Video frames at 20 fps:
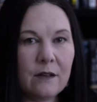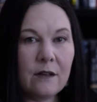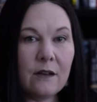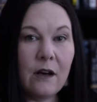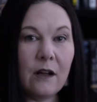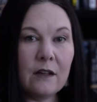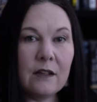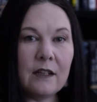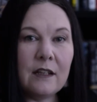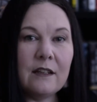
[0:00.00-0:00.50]

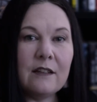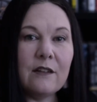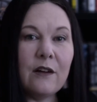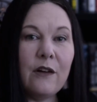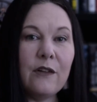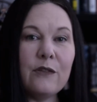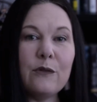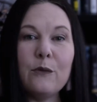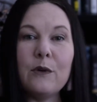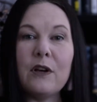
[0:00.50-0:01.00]
Colin is
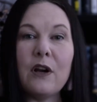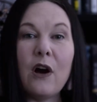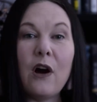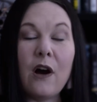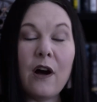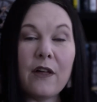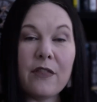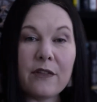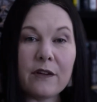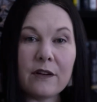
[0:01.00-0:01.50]
also an
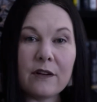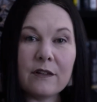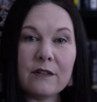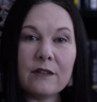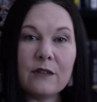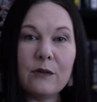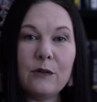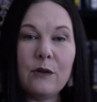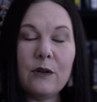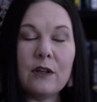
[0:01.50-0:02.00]
author,
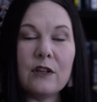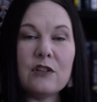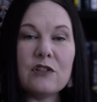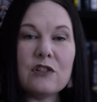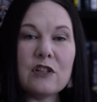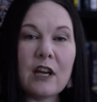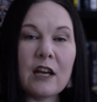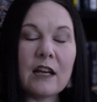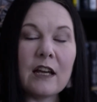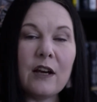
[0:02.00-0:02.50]
so you can
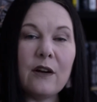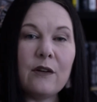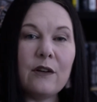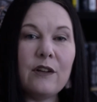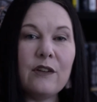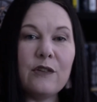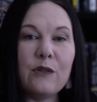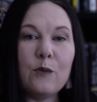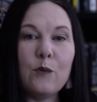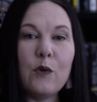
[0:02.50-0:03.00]
check out
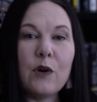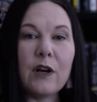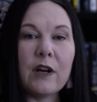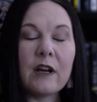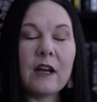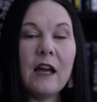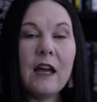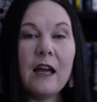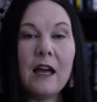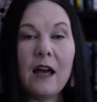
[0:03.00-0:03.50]
his
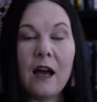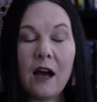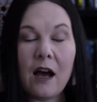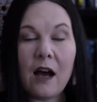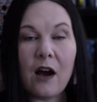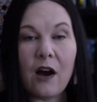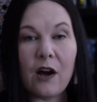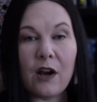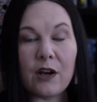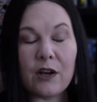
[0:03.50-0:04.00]
work
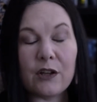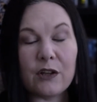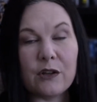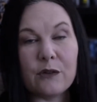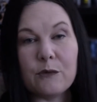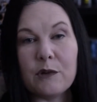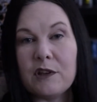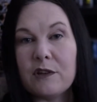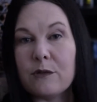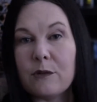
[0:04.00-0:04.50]
on
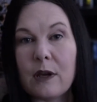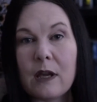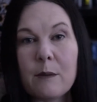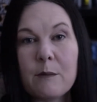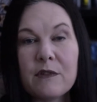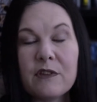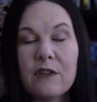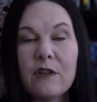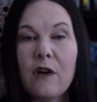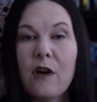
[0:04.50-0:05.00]
Goodreads or
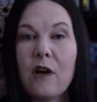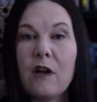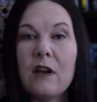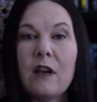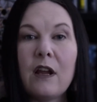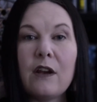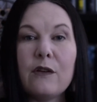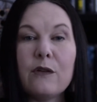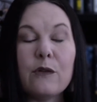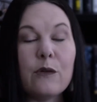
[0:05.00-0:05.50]
Amazon
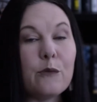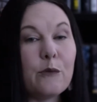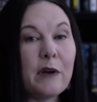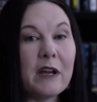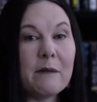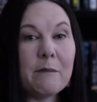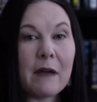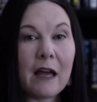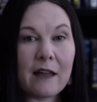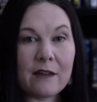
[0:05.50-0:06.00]
under the
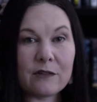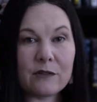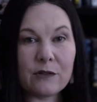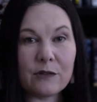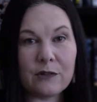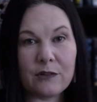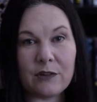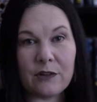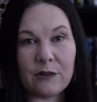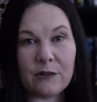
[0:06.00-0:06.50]
Ringmaster
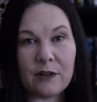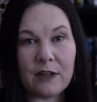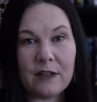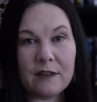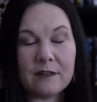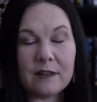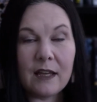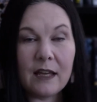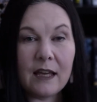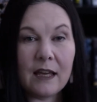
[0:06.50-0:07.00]

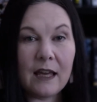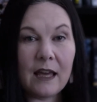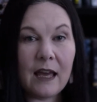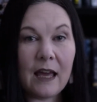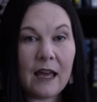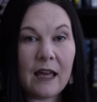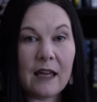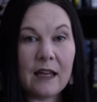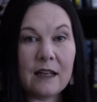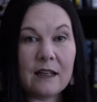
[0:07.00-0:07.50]
series
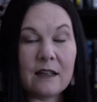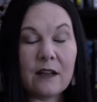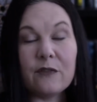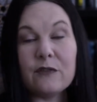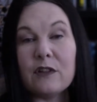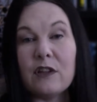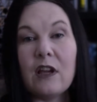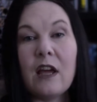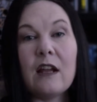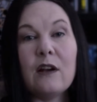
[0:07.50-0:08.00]
and
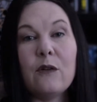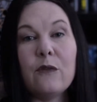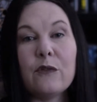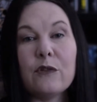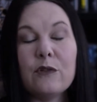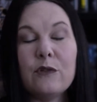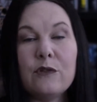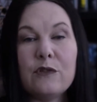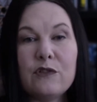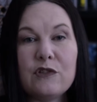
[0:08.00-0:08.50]
definitely head over
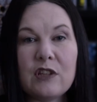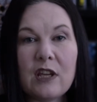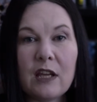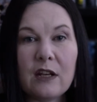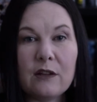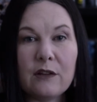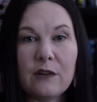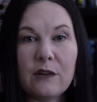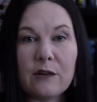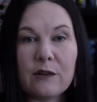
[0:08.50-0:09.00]
to his
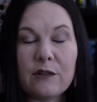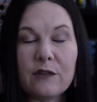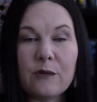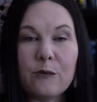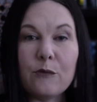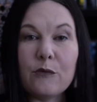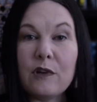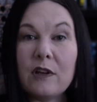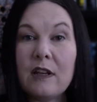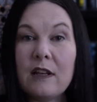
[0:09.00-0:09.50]
channel. There's
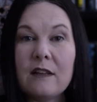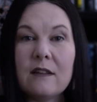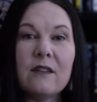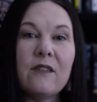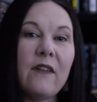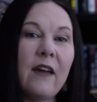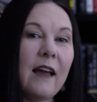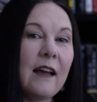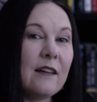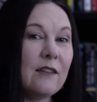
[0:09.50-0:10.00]
some readings
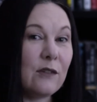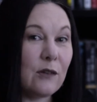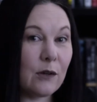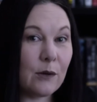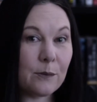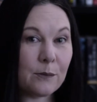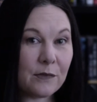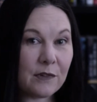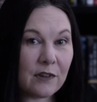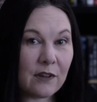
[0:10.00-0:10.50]
of
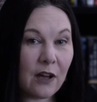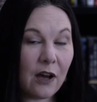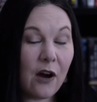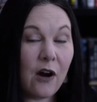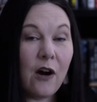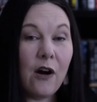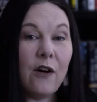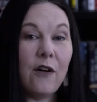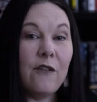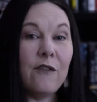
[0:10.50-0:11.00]
excerpts
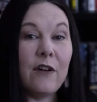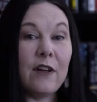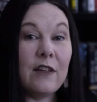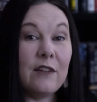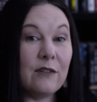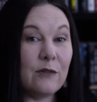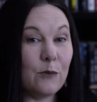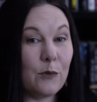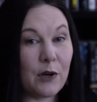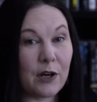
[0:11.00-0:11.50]
of
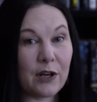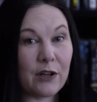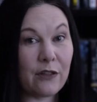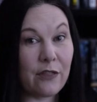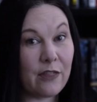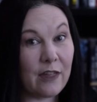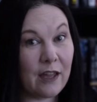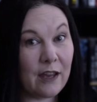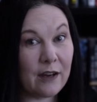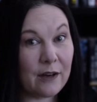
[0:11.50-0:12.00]
his work
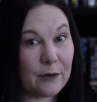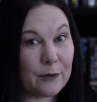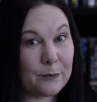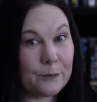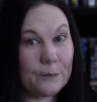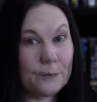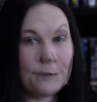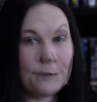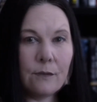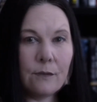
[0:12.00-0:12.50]
there.
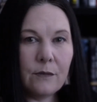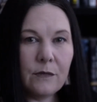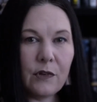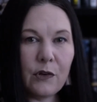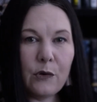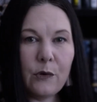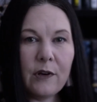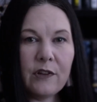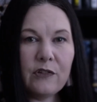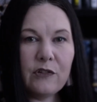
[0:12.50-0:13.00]
So,
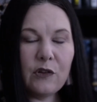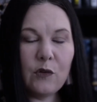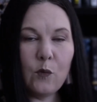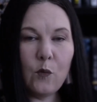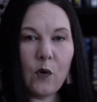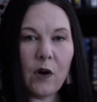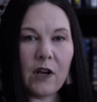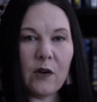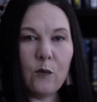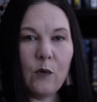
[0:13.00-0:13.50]

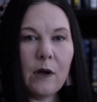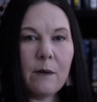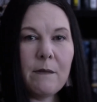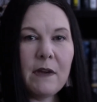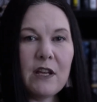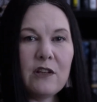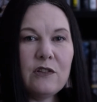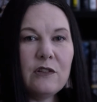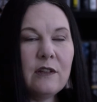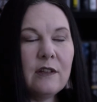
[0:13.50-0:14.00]
question one What
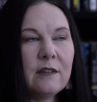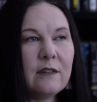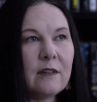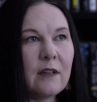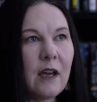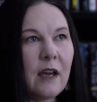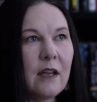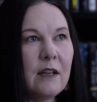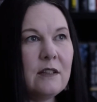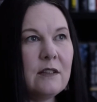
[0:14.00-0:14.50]
made you
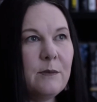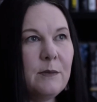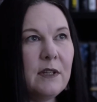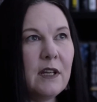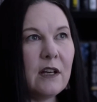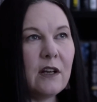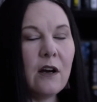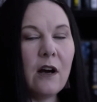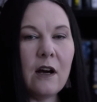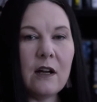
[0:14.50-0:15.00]
decide to be
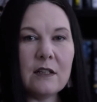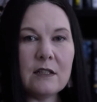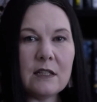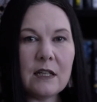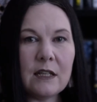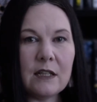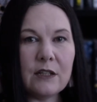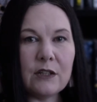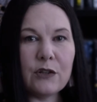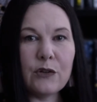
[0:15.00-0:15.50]
a
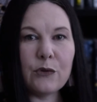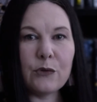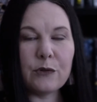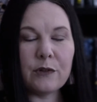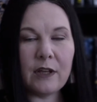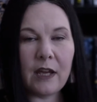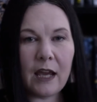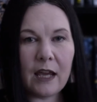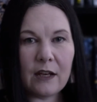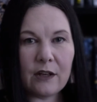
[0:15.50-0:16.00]
content
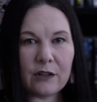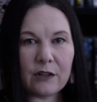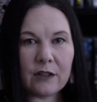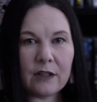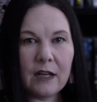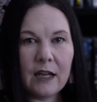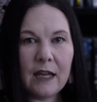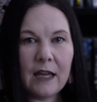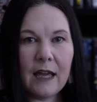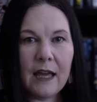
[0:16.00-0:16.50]

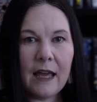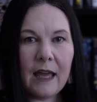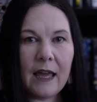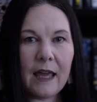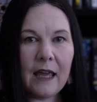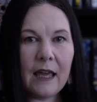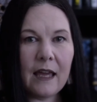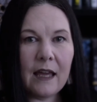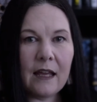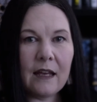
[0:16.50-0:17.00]
creator?
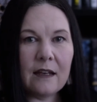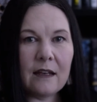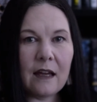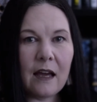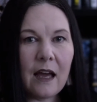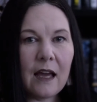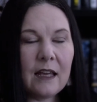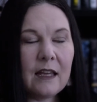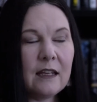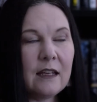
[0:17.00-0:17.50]
And
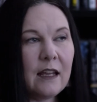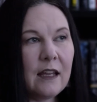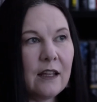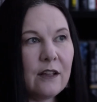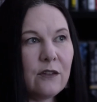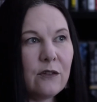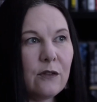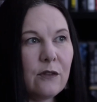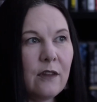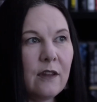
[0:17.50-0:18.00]
I could
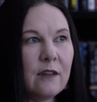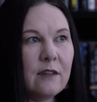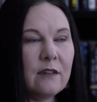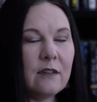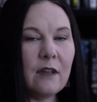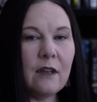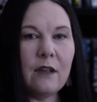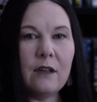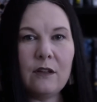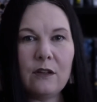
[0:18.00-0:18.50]
answer
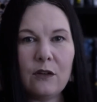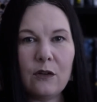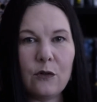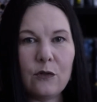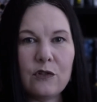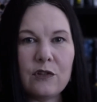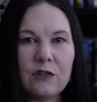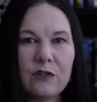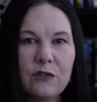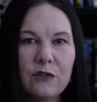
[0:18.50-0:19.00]
this and, you
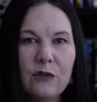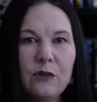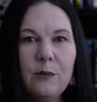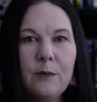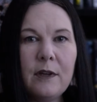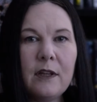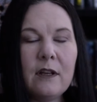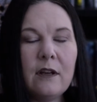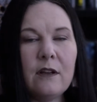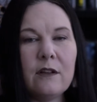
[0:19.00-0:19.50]
know, just
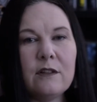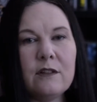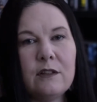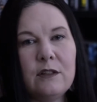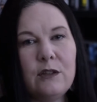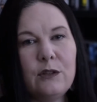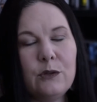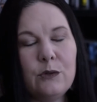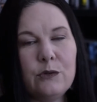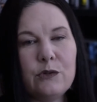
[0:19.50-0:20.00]
zoom in
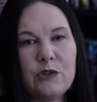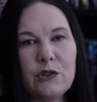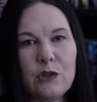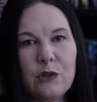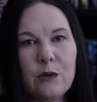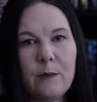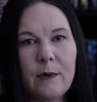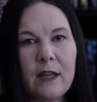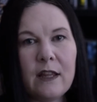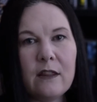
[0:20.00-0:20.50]
onto
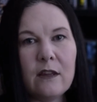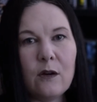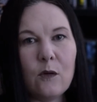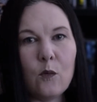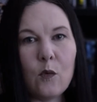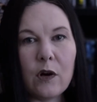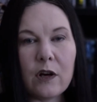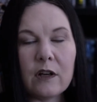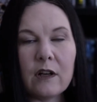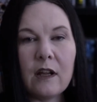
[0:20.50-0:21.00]
YouTube, and there
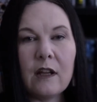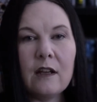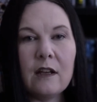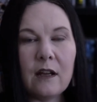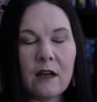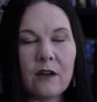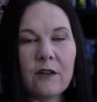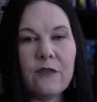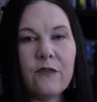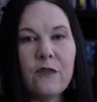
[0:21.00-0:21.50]
weren't
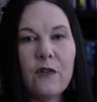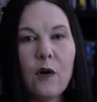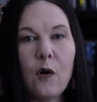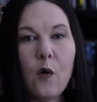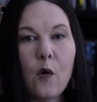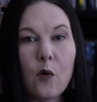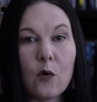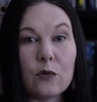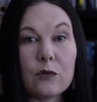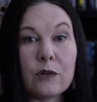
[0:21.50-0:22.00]
enough
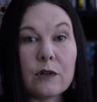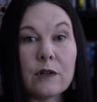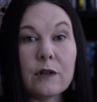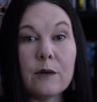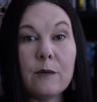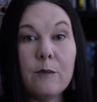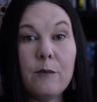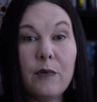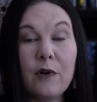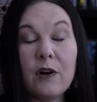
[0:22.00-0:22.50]

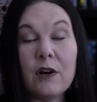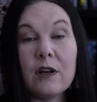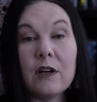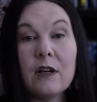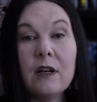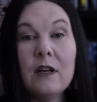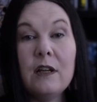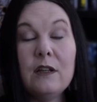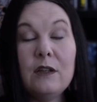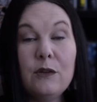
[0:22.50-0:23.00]
horror book
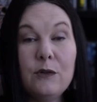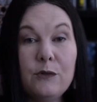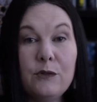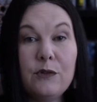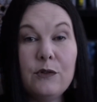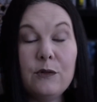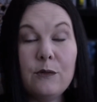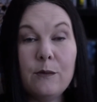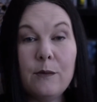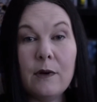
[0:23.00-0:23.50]

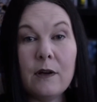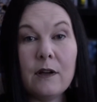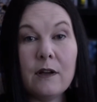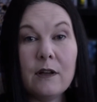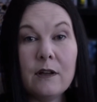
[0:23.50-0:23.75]
YouTube,